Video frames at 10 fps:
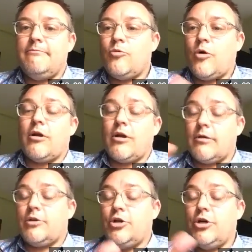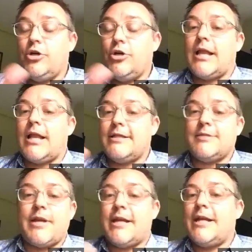were good at a lot of things,
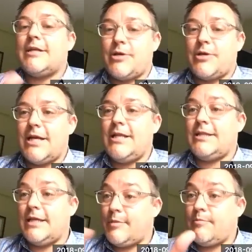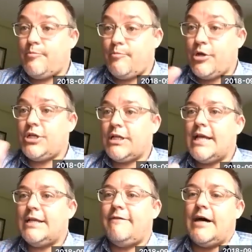but not an expert in anything, but bridging
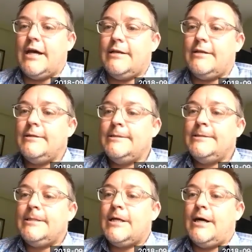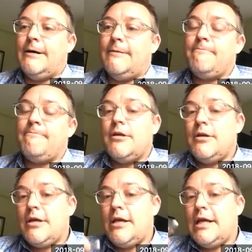that divide. And
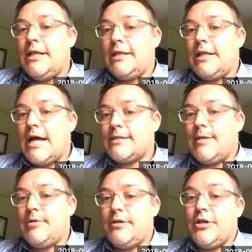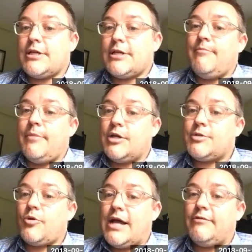in the last couple of years, I got much
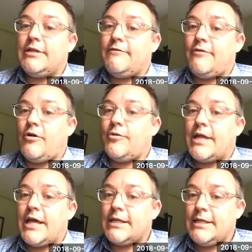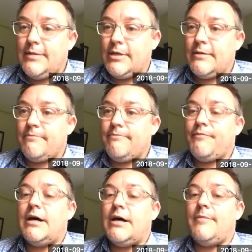more heavily involved with academia.
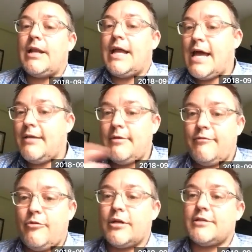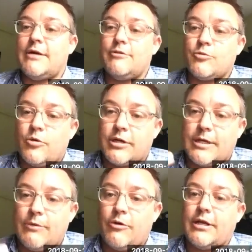And I hadn't before because I was
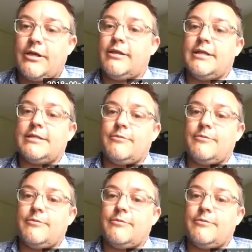working on things